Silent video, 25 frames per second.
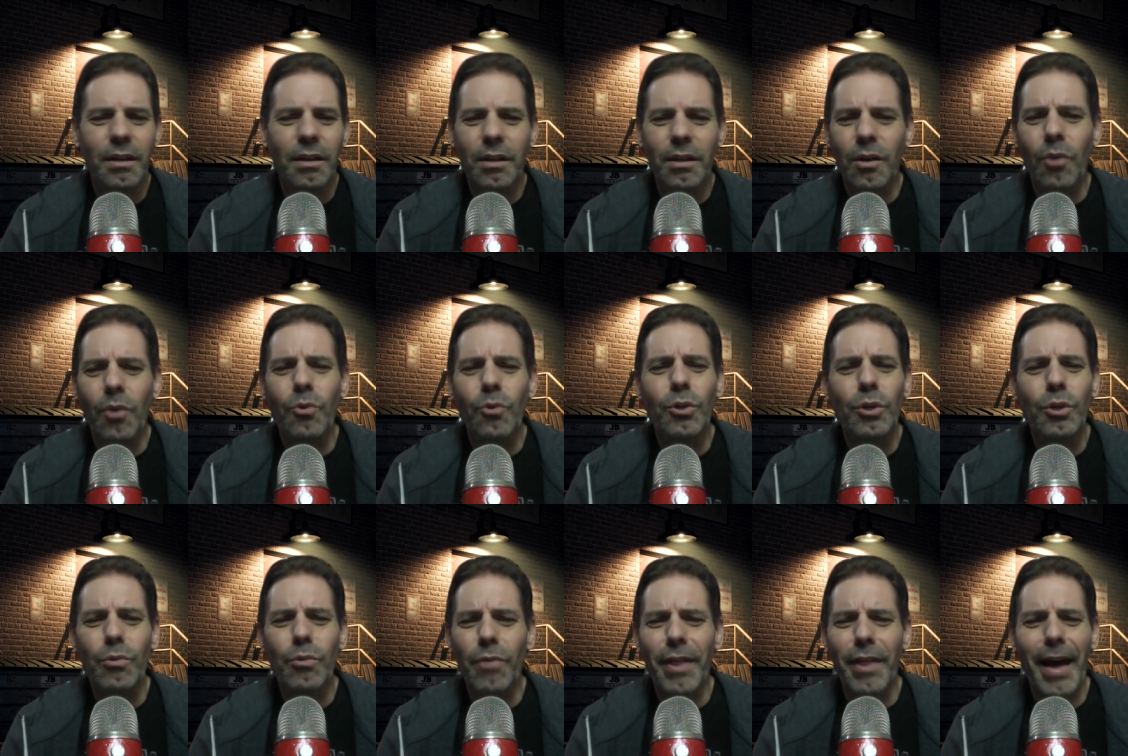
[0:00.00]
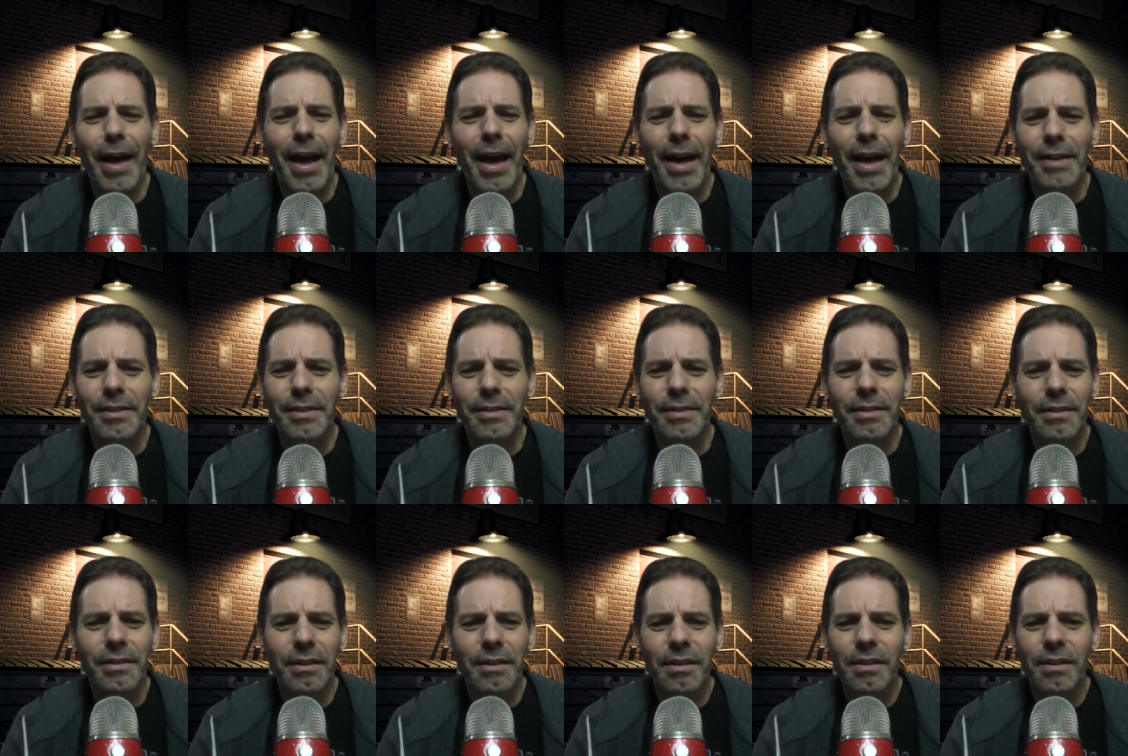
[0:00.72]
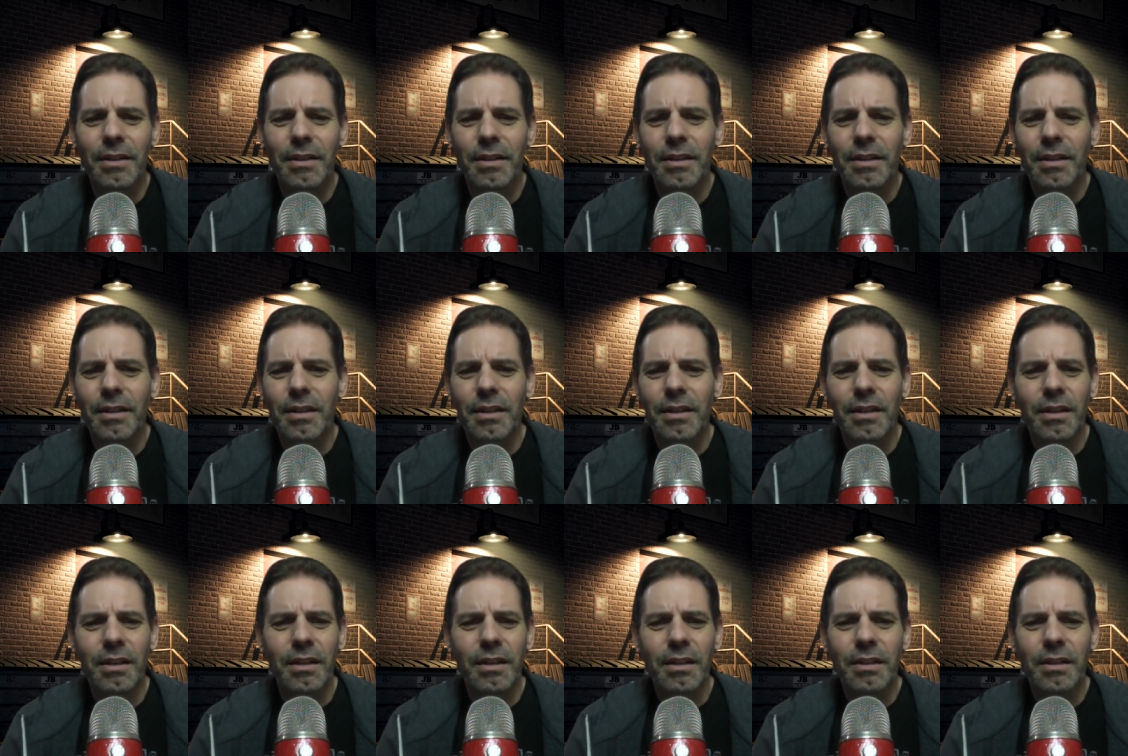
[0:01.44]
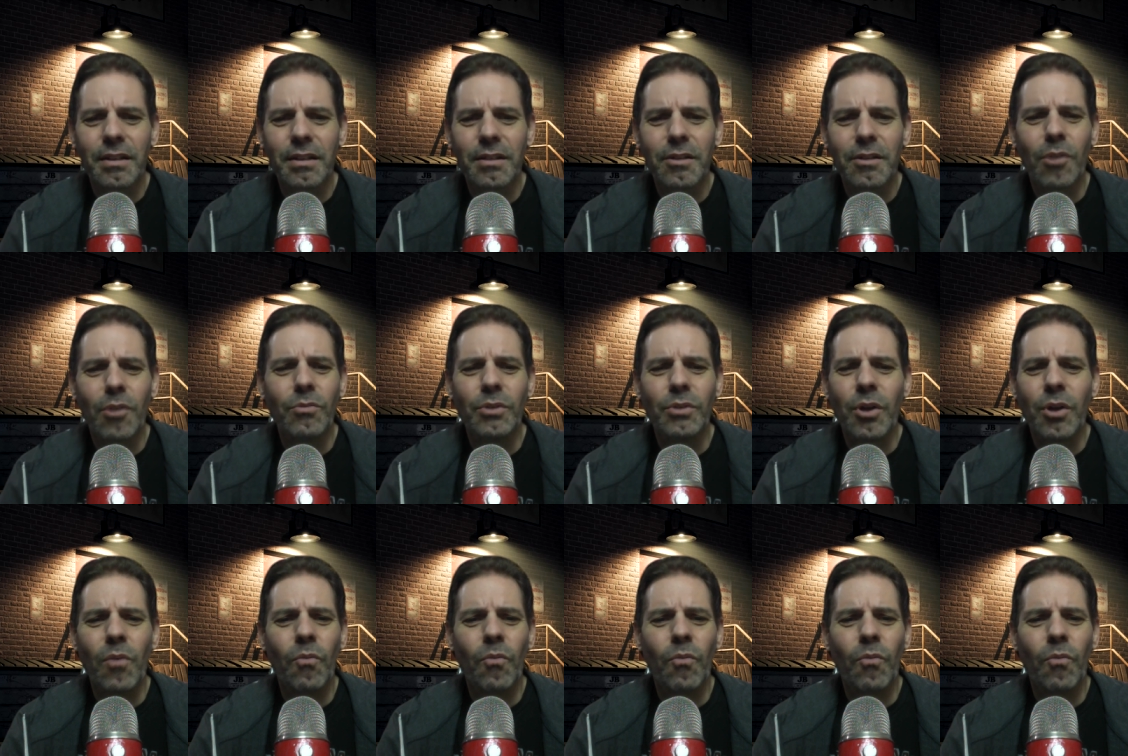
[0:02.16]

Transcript: Go do that. Don't.